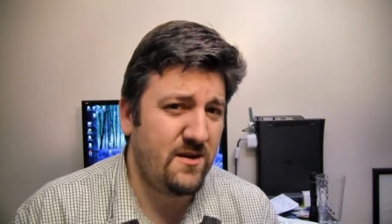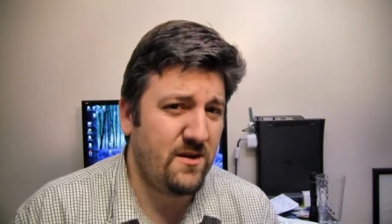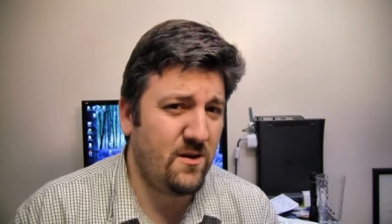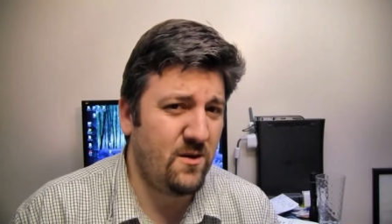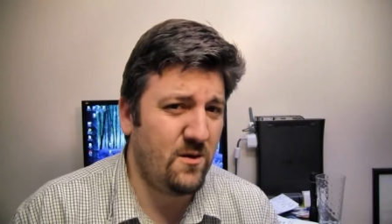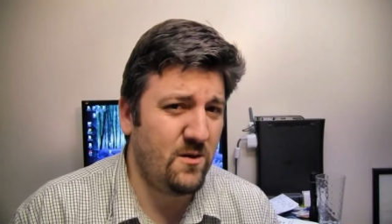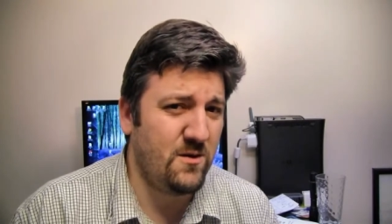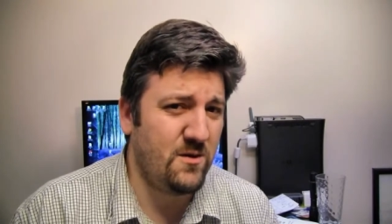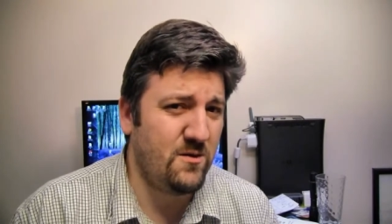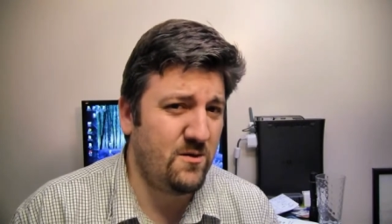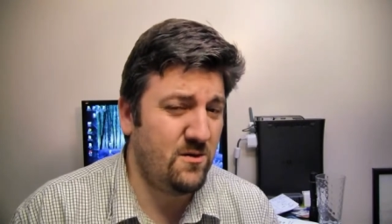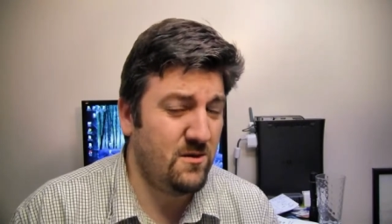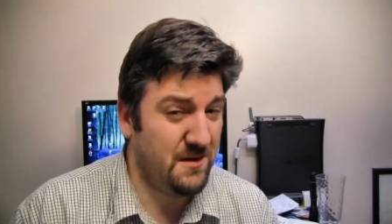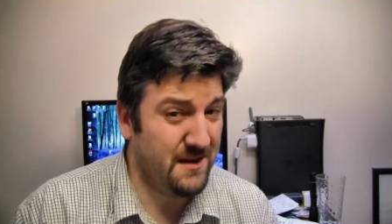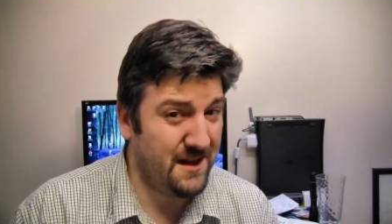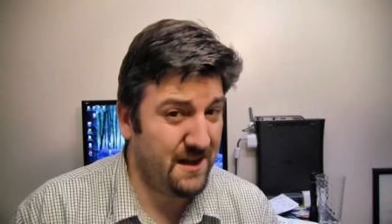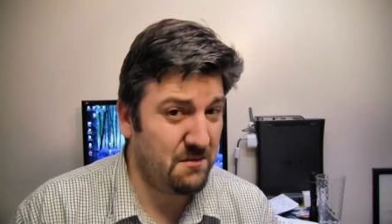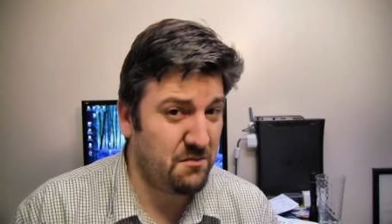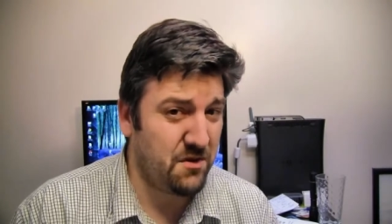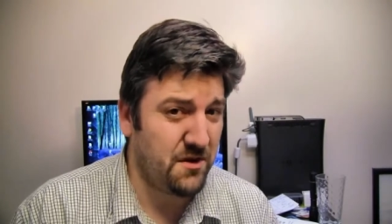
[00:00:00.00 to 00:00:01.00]
older
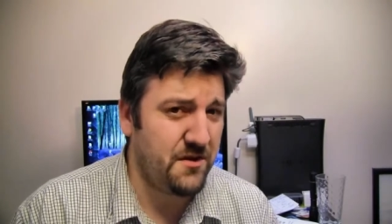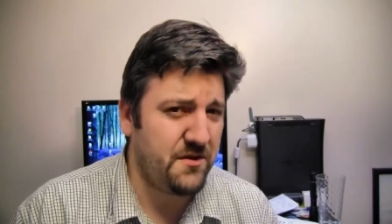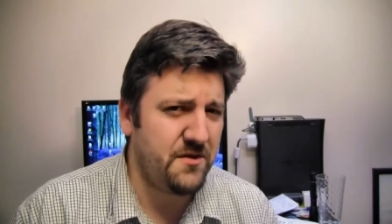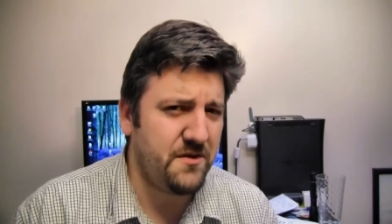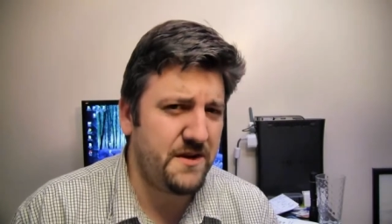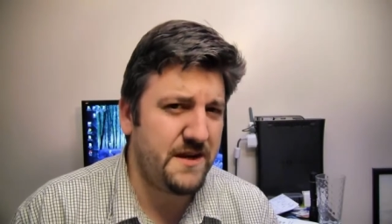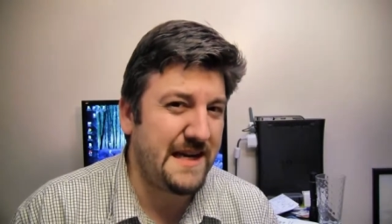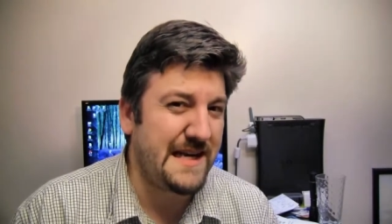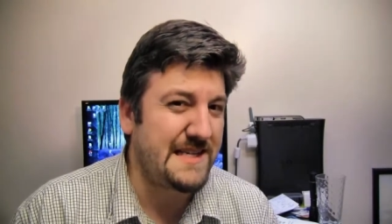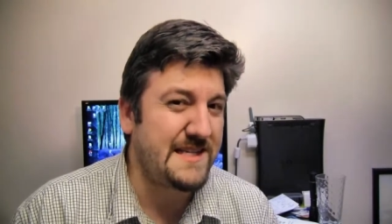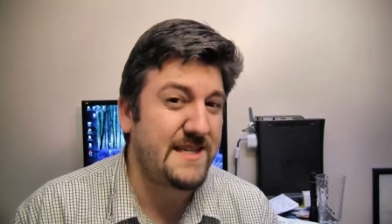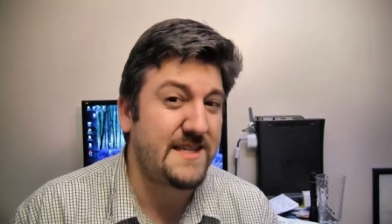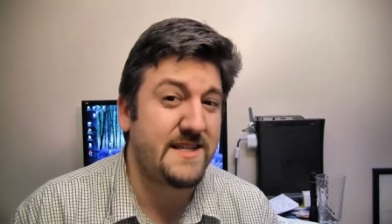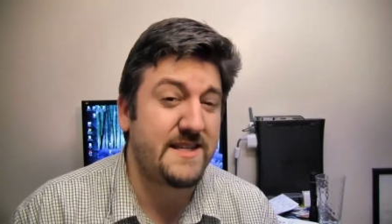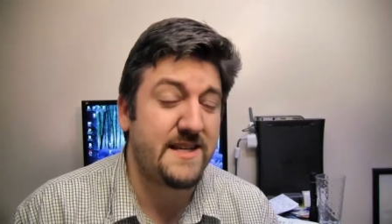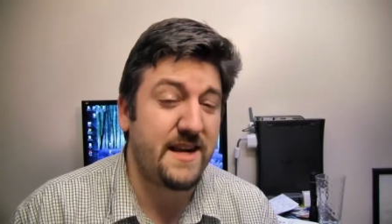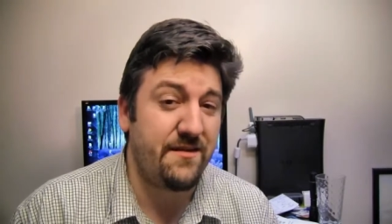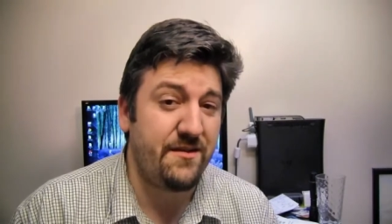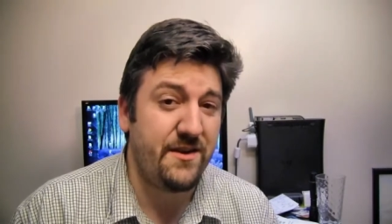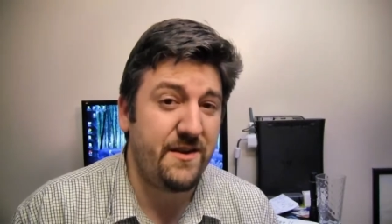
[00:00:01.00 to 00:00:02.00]
little brother, the Nexus
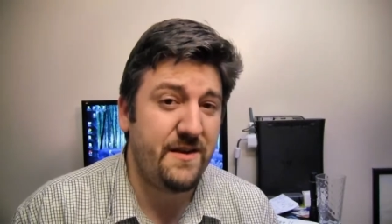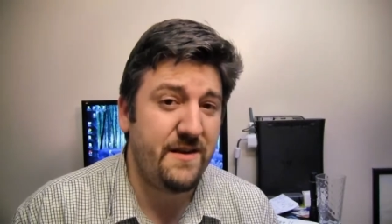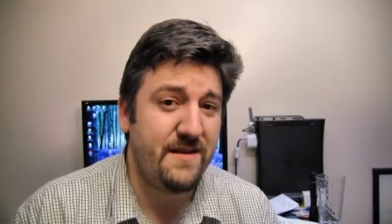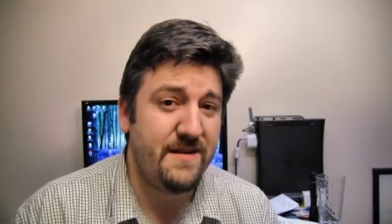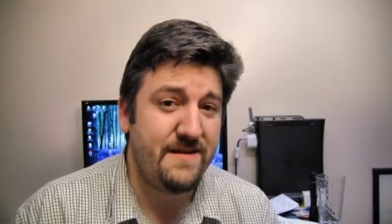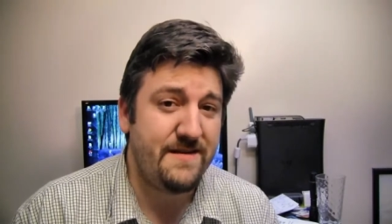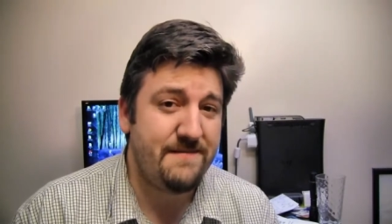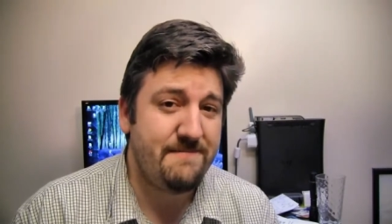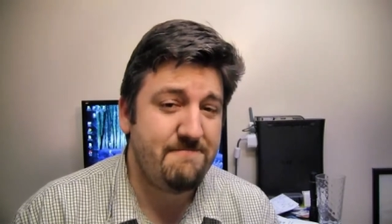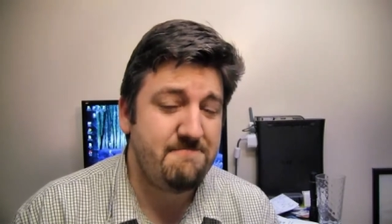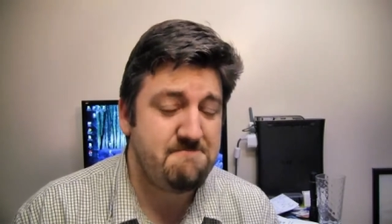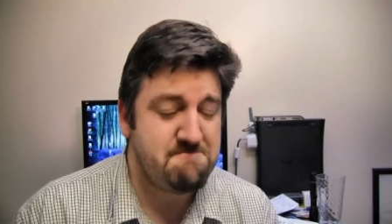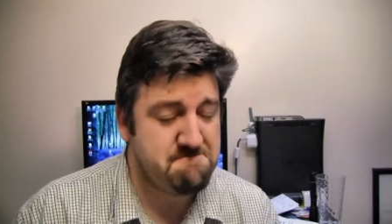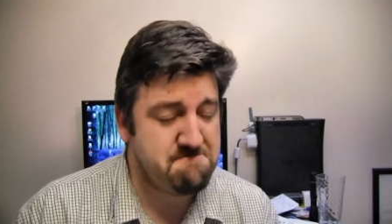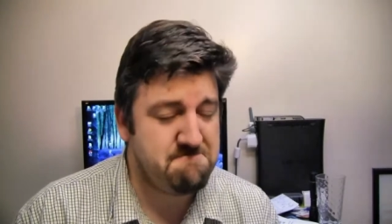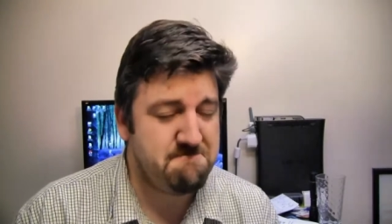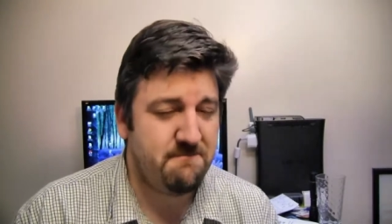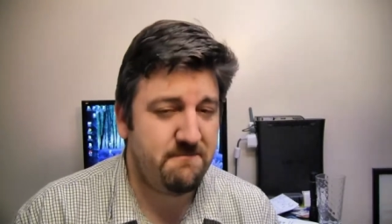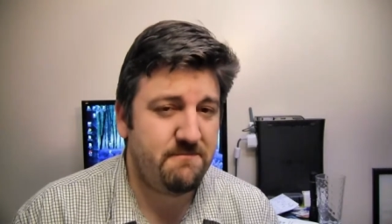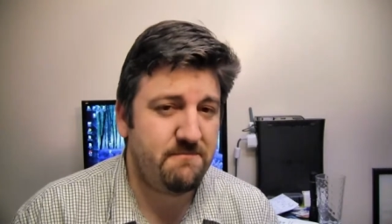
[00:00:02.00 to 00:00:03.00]
7?
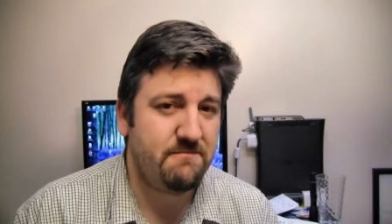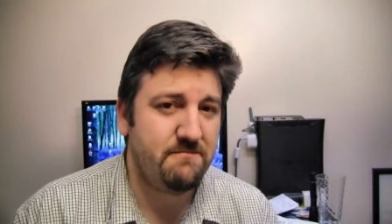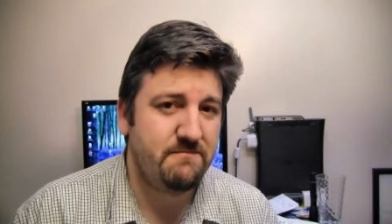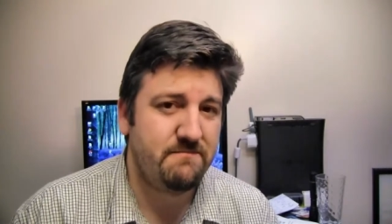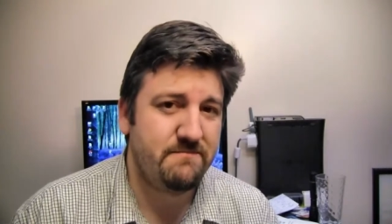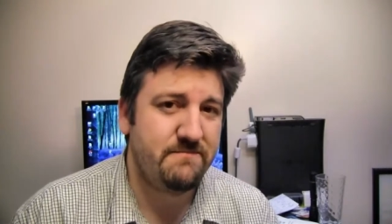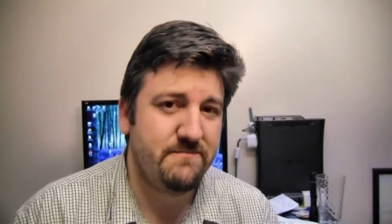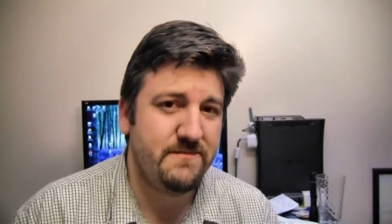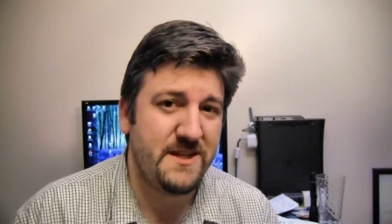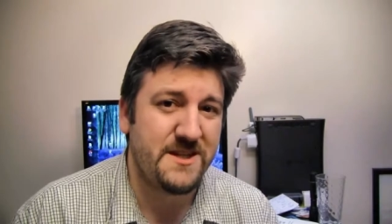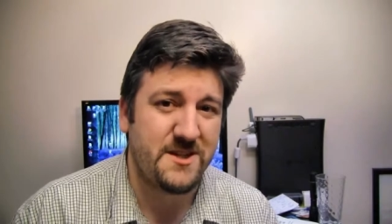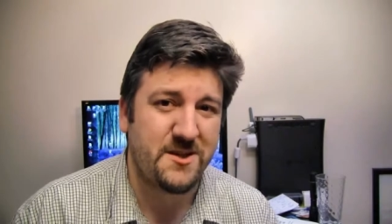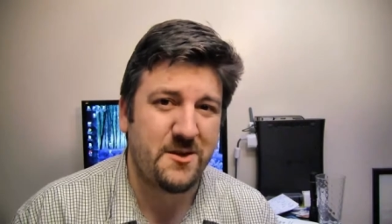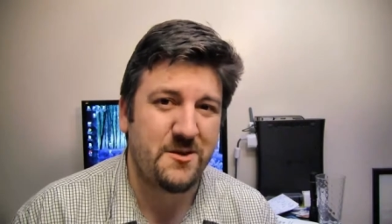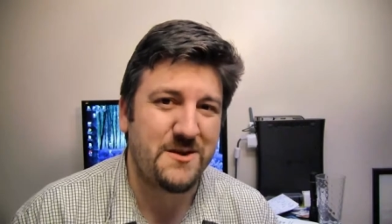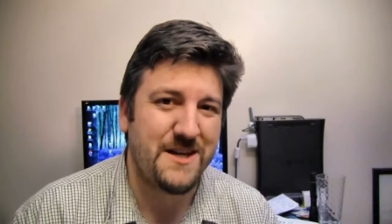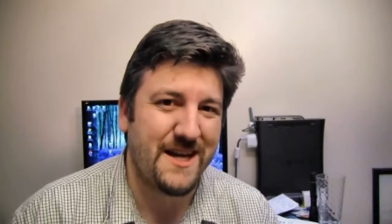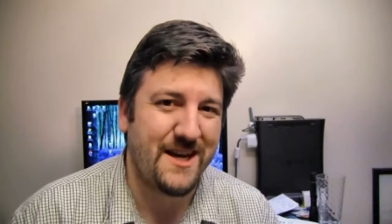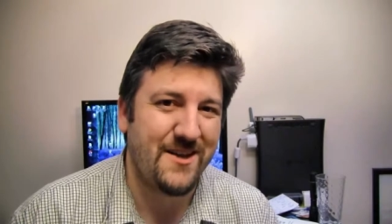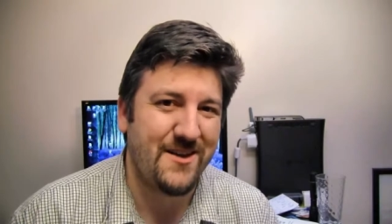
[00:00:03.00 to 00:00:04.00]
Let's
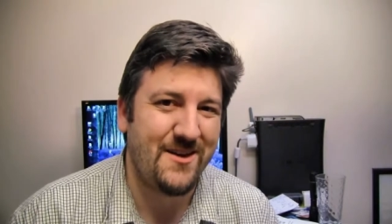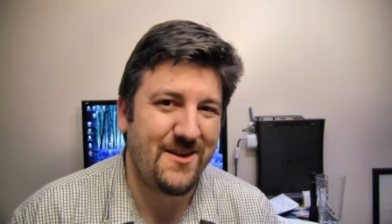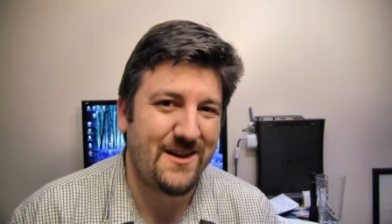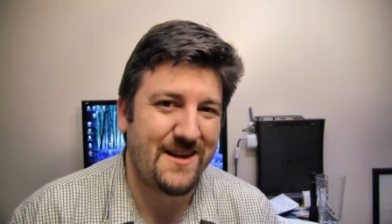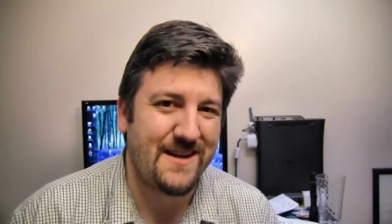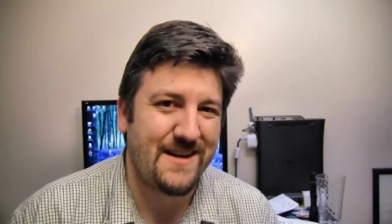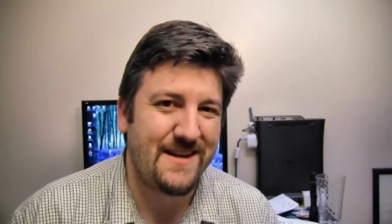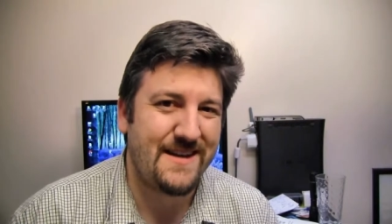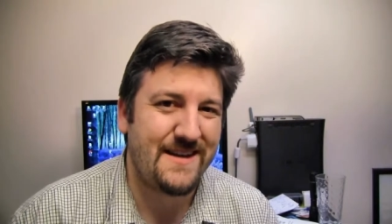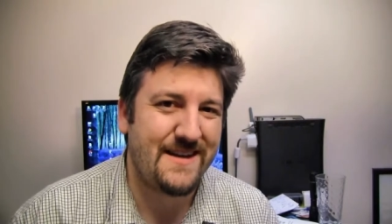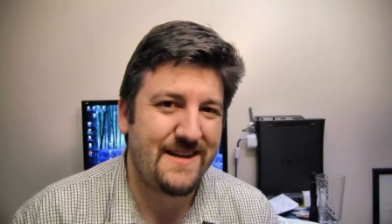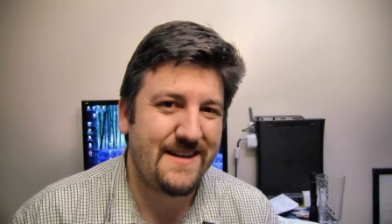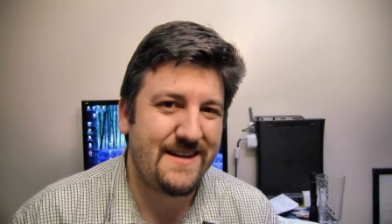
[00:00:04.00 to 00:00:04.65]
go take a look.